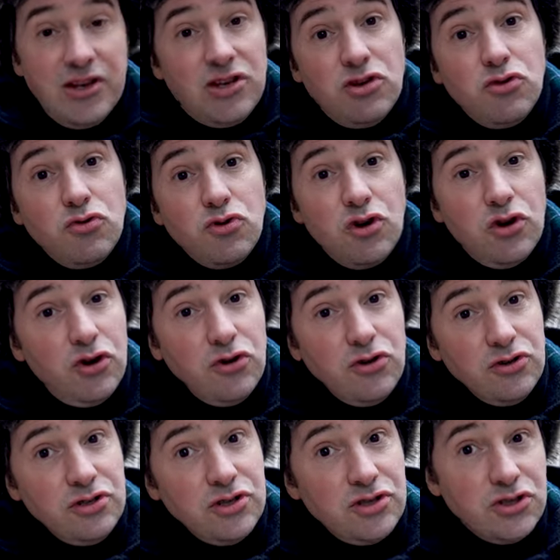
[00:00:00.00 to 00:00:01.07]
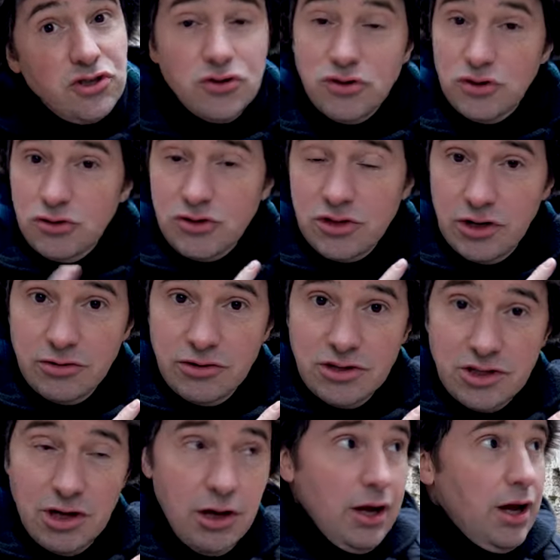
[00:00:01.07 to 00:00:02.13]
then you could, should you so
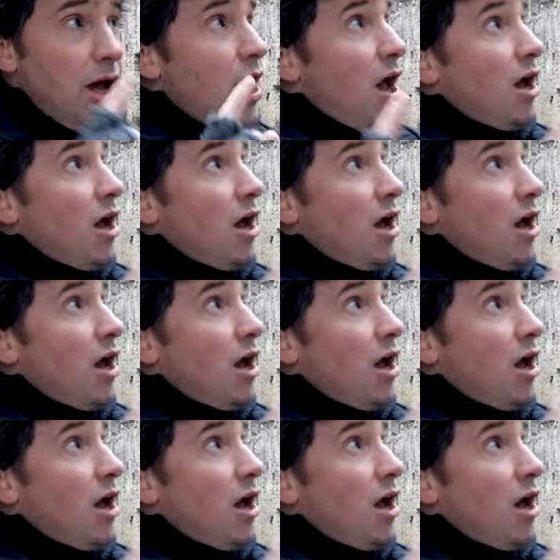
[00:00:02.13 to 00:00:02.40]
desire,